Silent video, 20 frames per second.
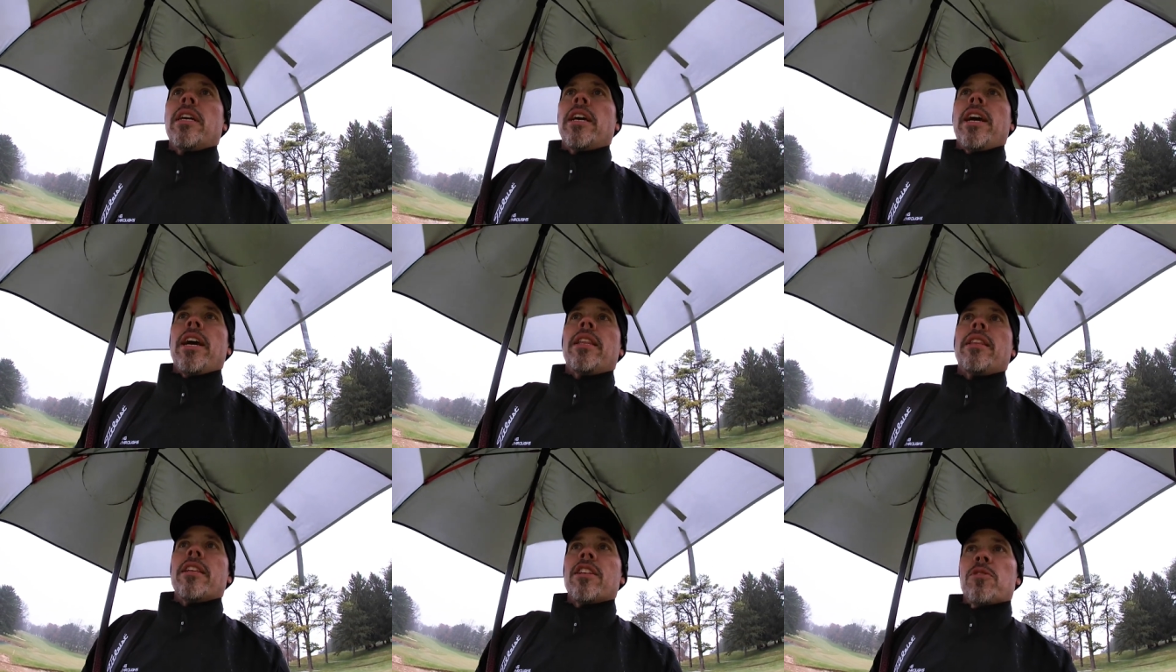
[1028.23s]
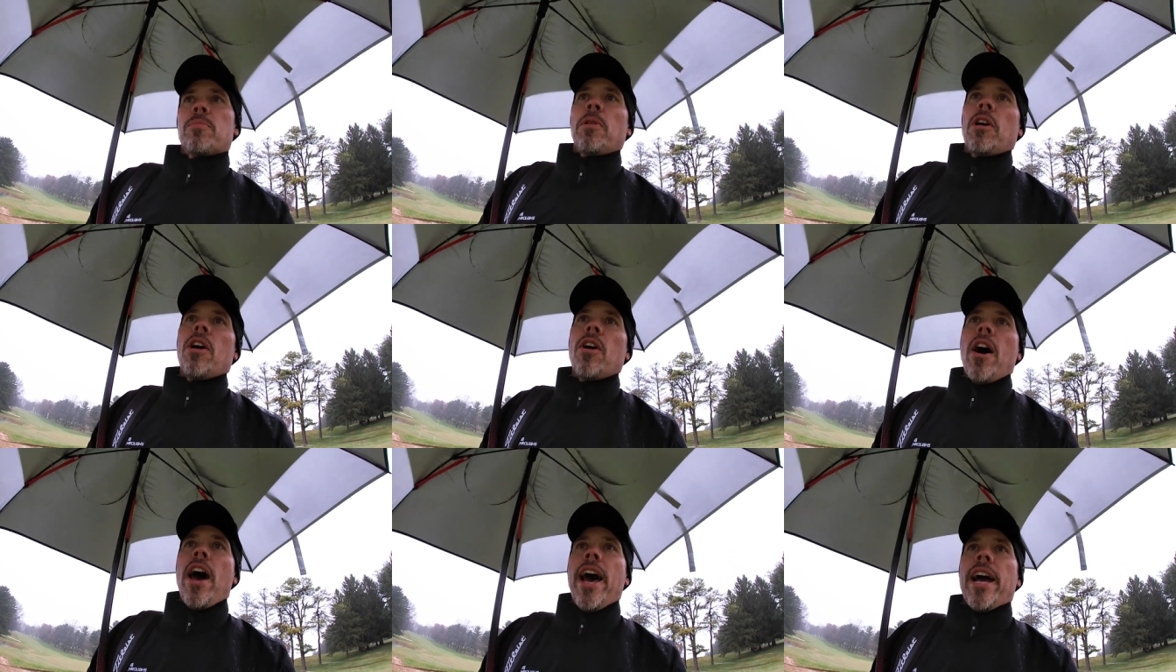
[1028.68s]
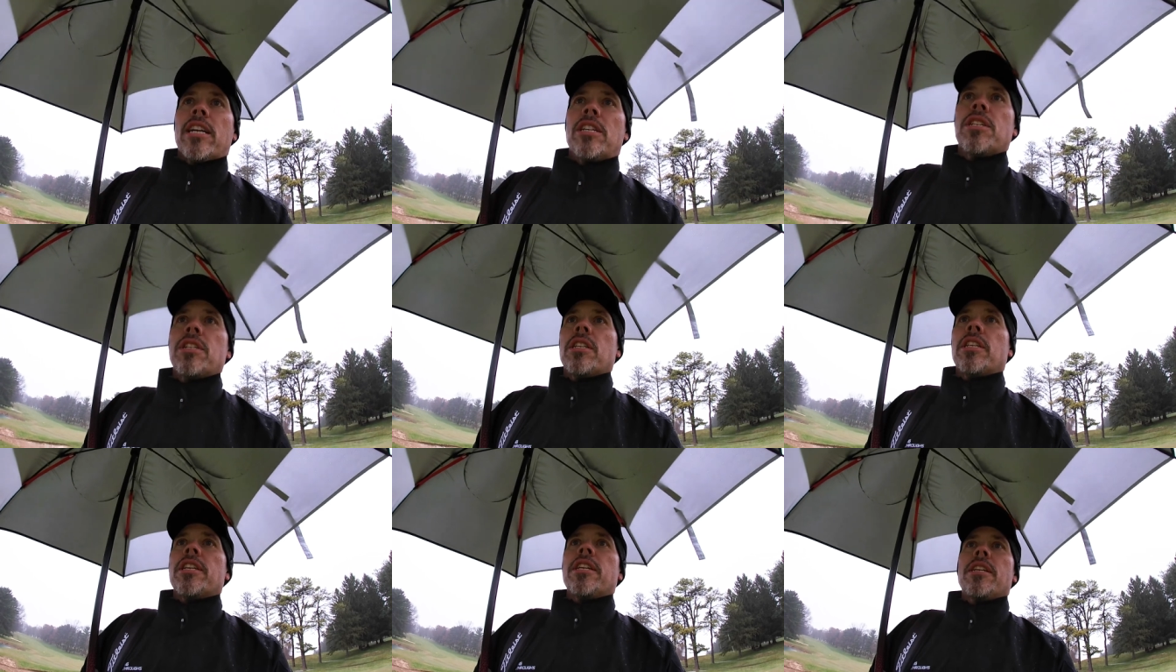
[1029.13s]
And this ball
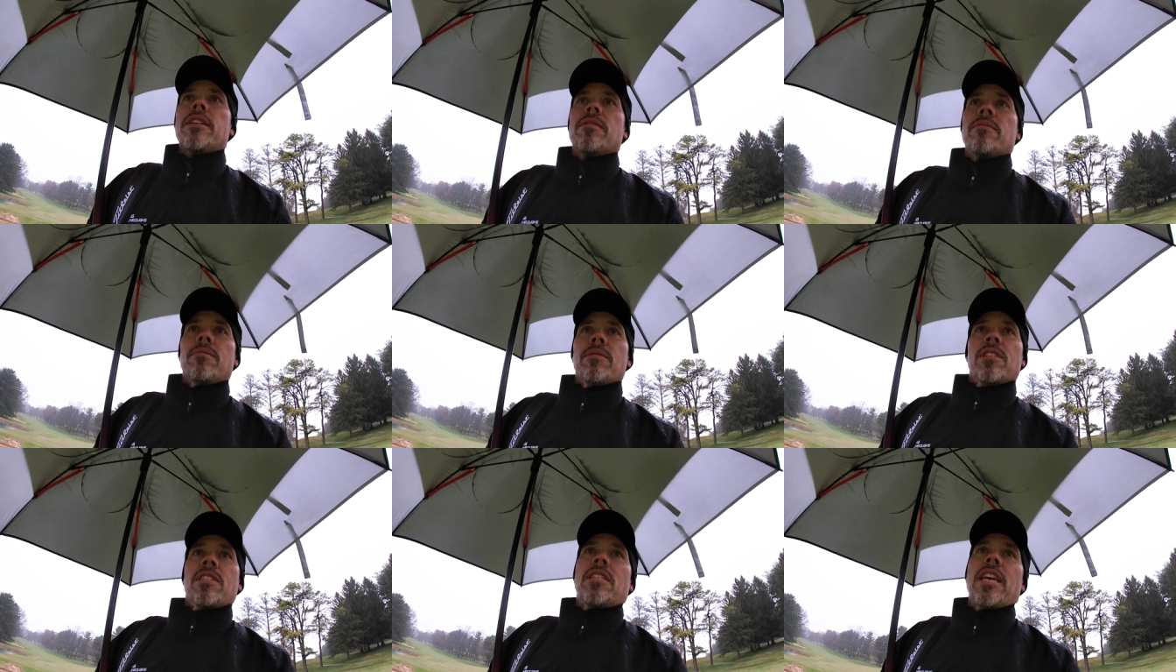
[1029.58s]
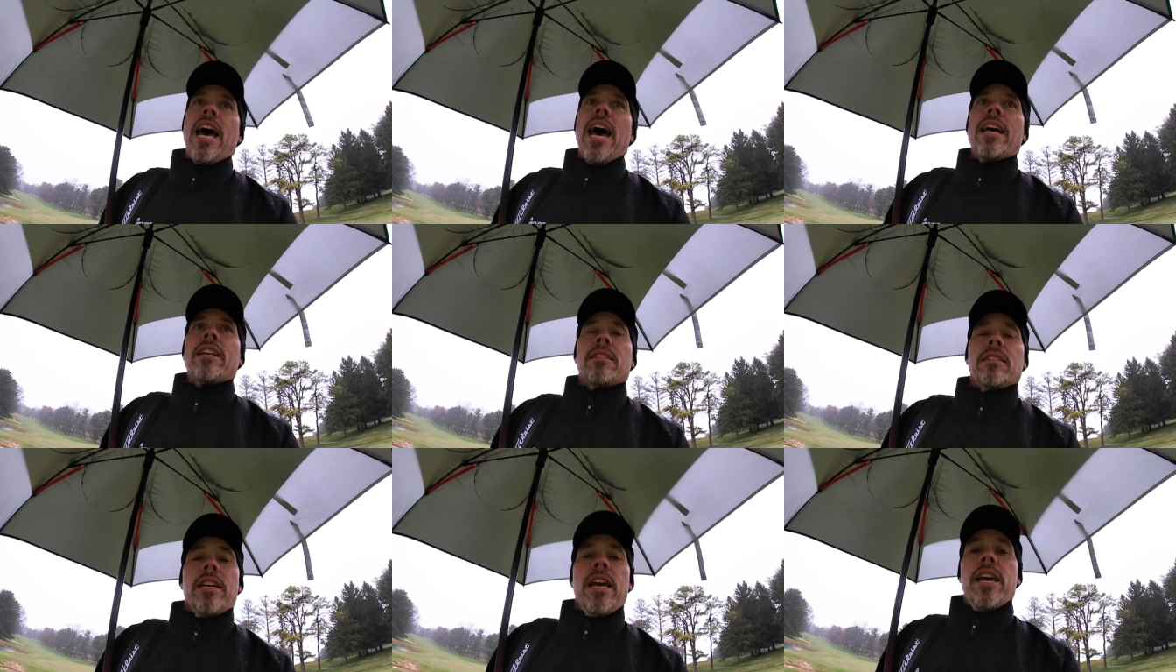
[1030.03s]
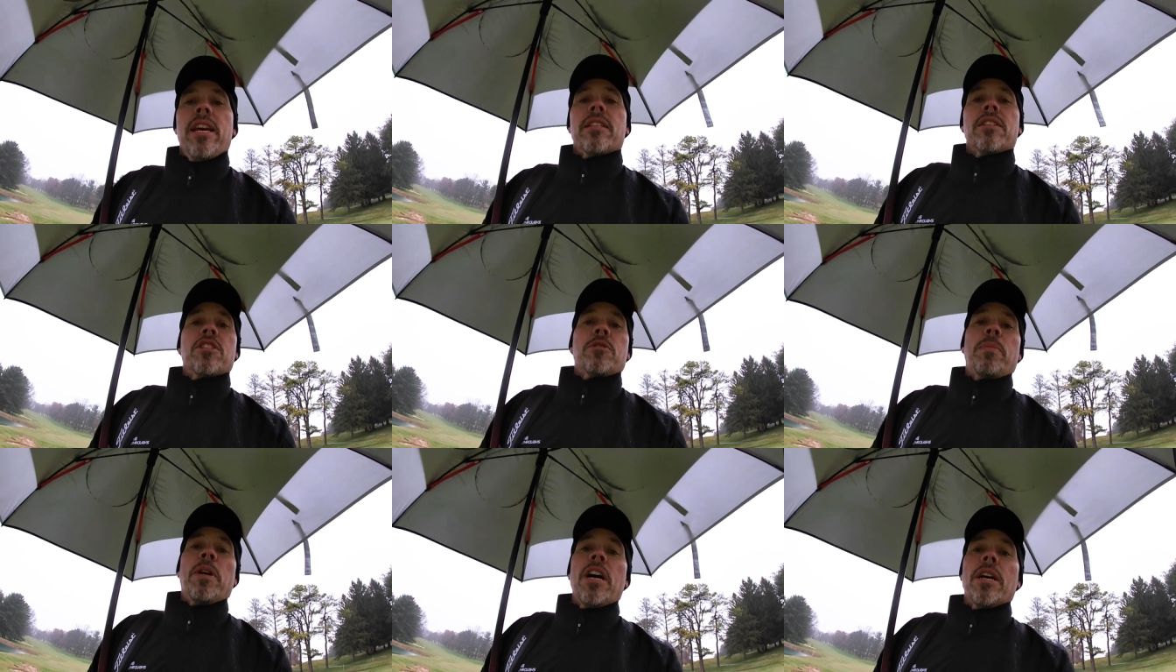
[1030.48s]
actually sat and
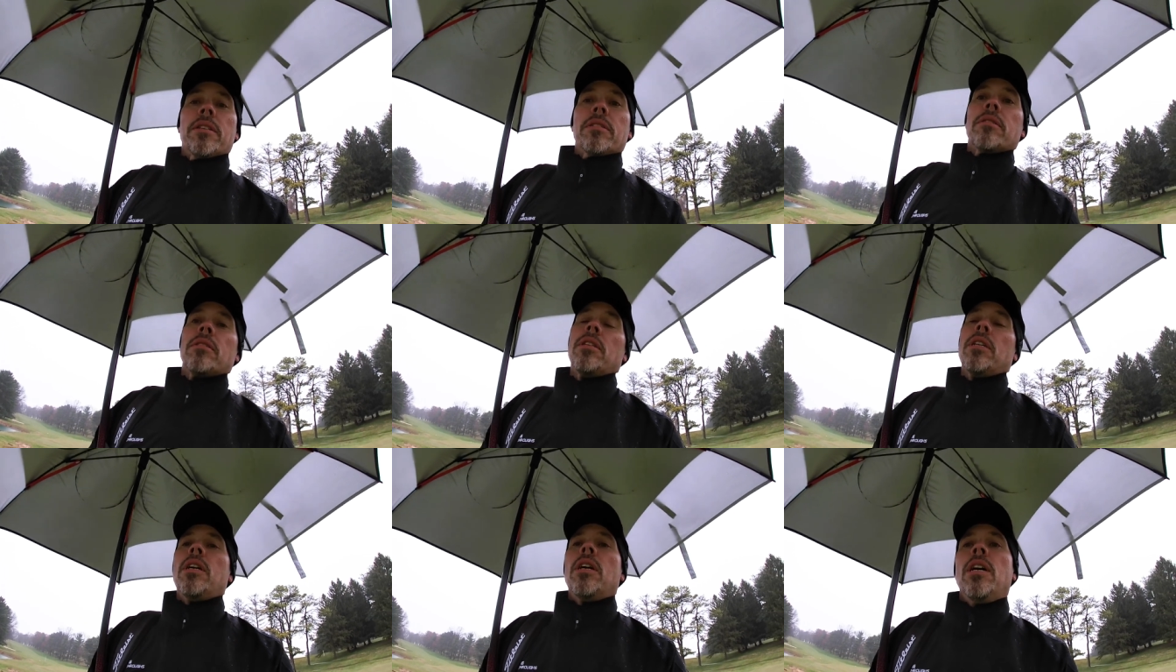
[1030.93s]
spun,